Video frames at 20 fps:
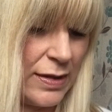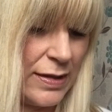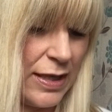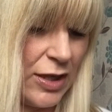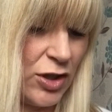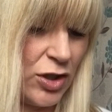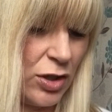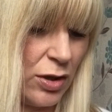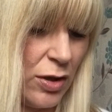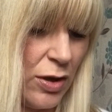
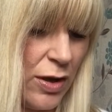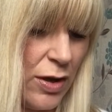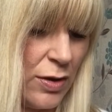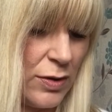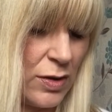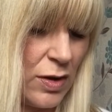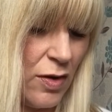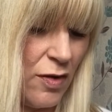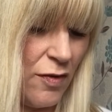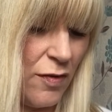essential
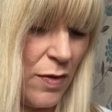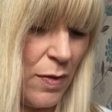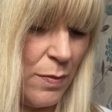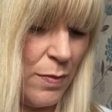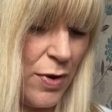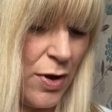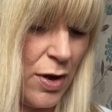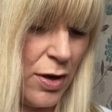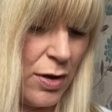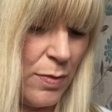oils of
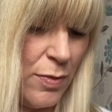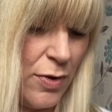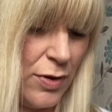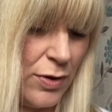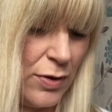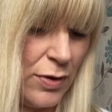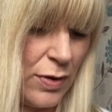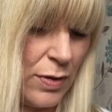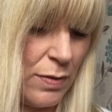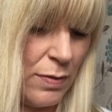
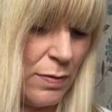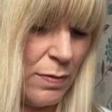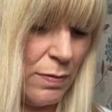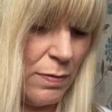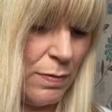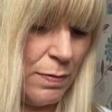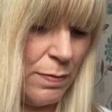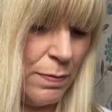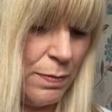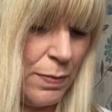bergamot,
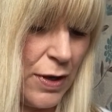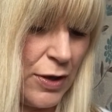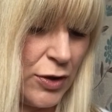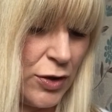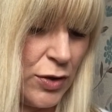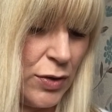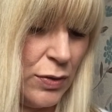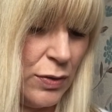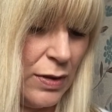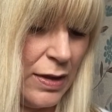
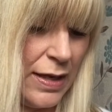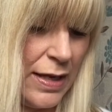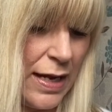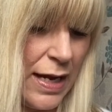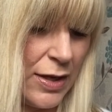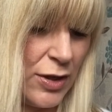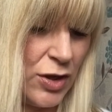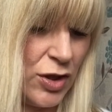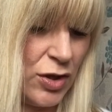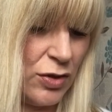patchouli
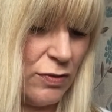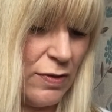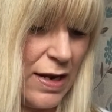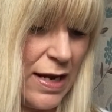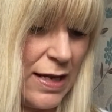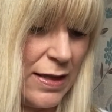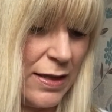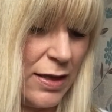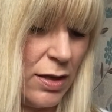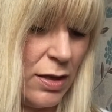and
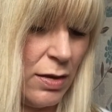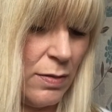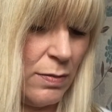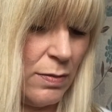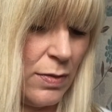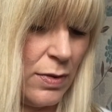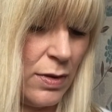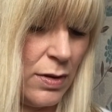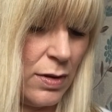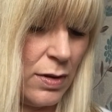
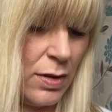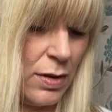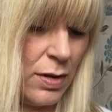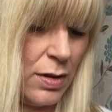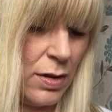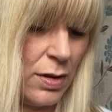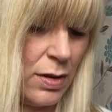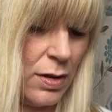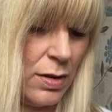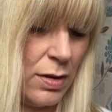geranium.
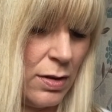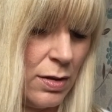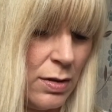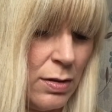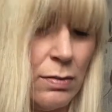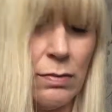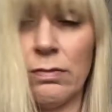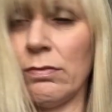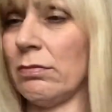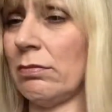
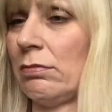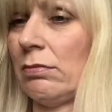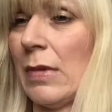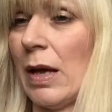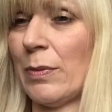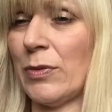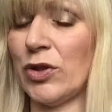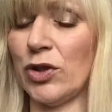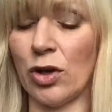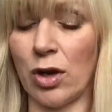
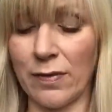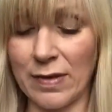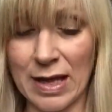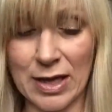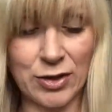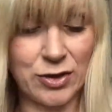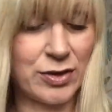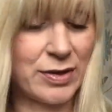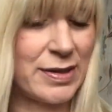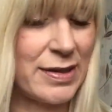I'm sure
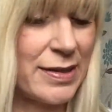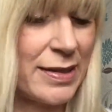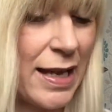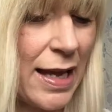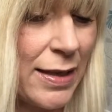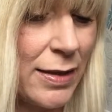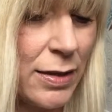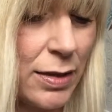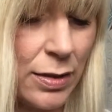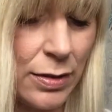that just
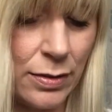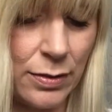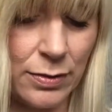said